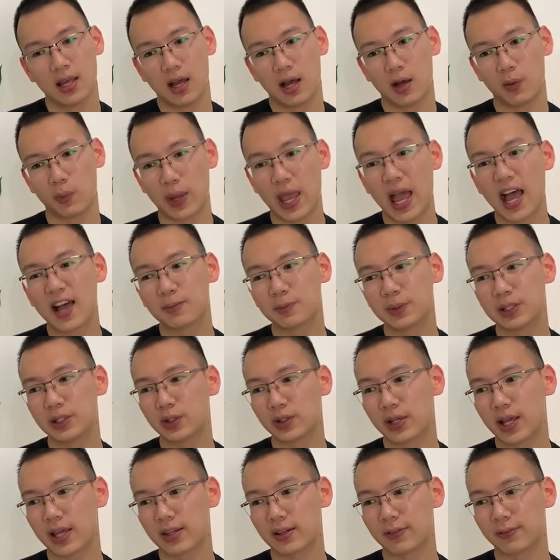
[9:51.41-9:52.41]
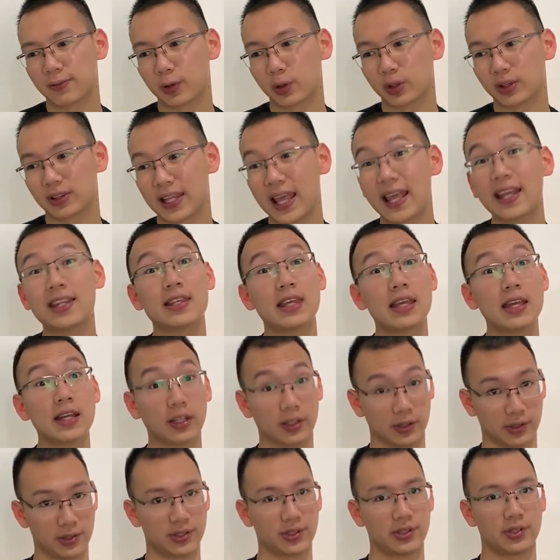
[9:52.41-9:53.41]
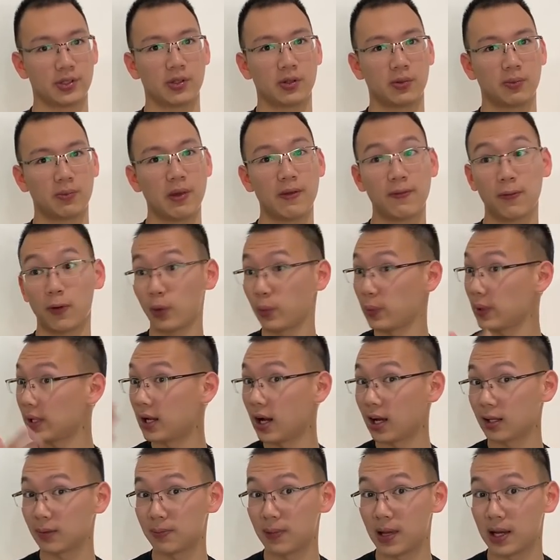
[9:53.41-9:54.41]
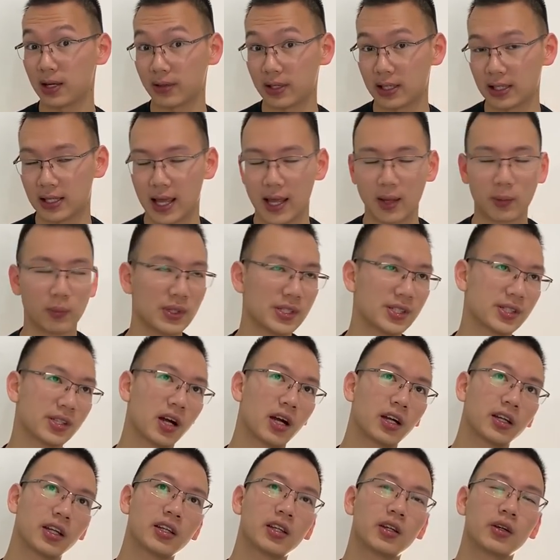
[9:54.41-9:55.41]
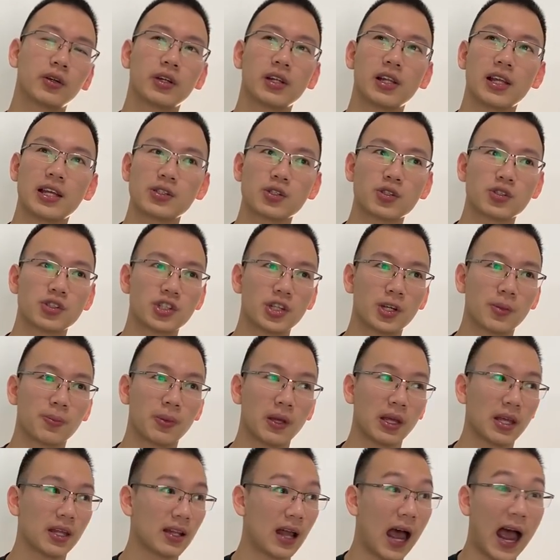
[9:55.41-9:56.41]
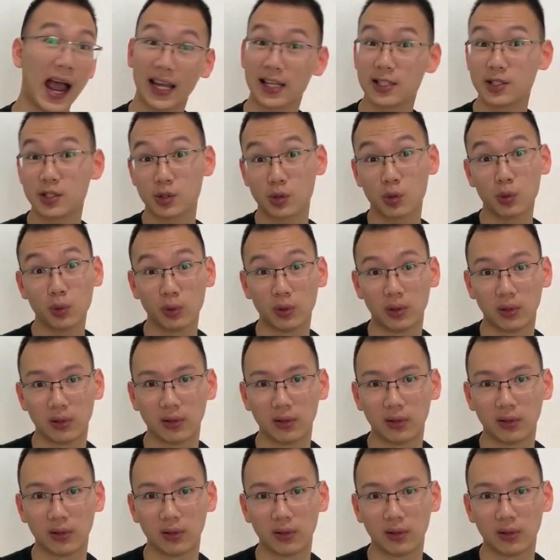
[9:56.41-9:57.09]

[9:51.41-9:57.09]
we have been together for 10 years before we got married and we started the relationship in high school.